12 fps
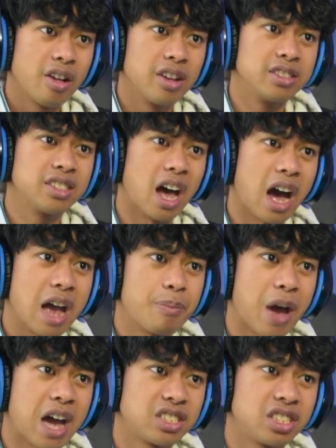Is the eye
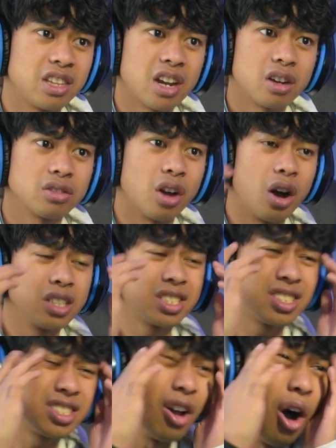patch in there?
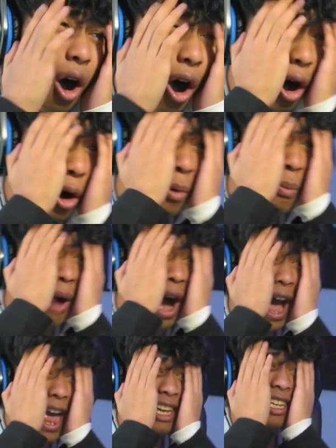Oh
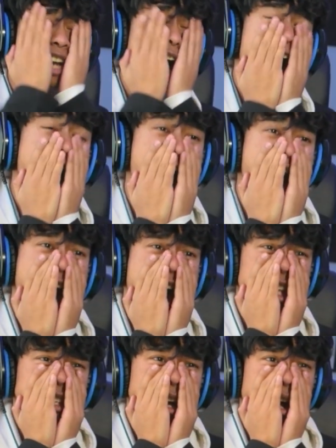my
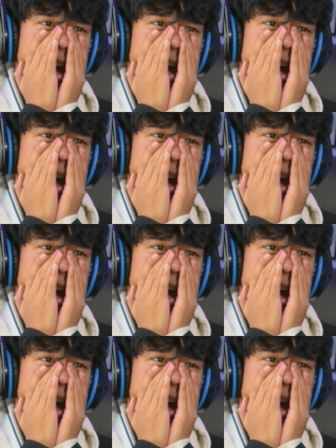god!